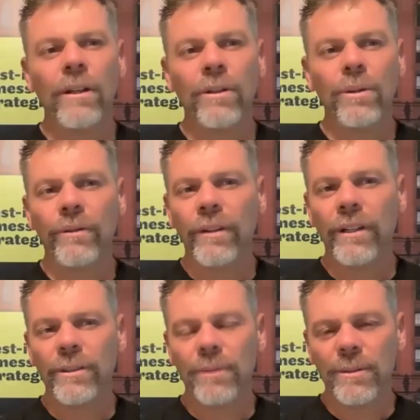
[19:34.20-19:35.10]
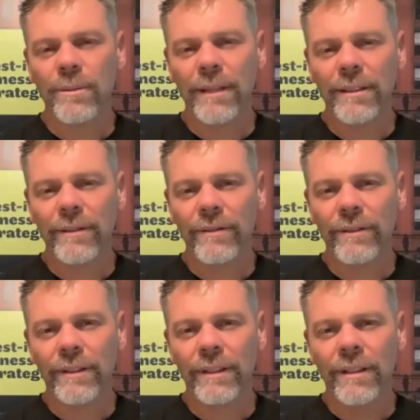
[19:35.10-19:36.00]
A new and fresh perspective.
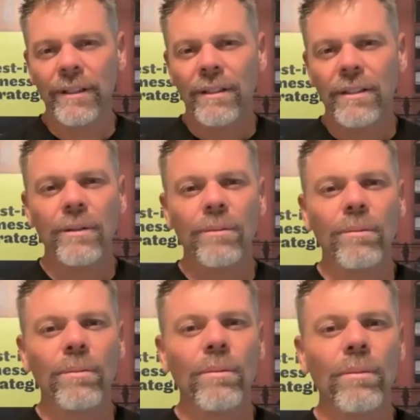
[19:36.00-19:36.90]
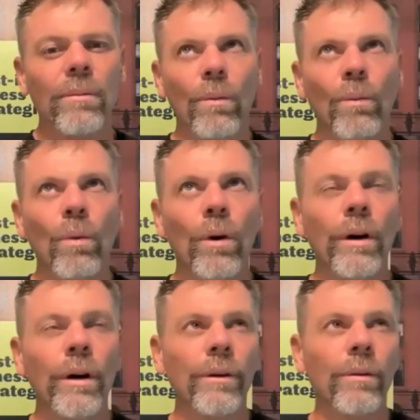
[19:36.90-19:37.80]
See,
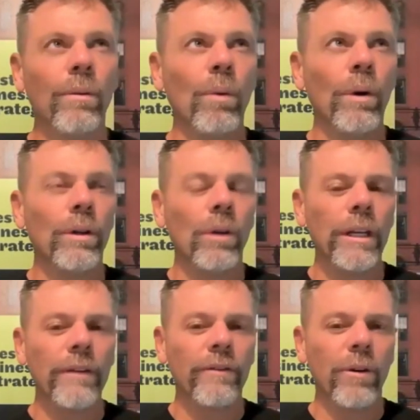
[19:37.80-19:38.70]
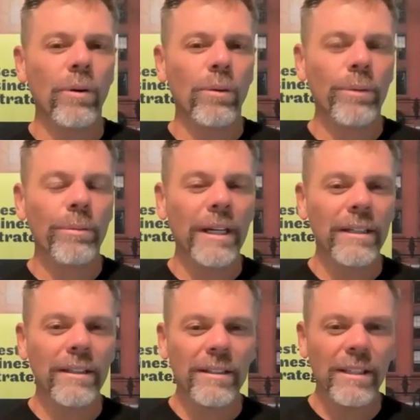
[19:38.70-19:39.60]
what we're looking for when we make
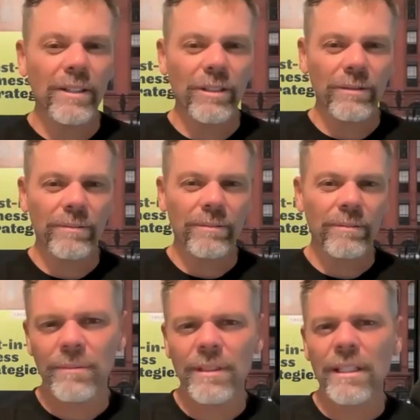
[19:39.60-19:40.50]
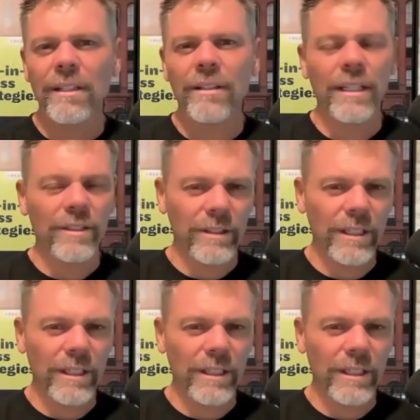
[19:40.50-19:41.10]
a decision, let's say you're an agency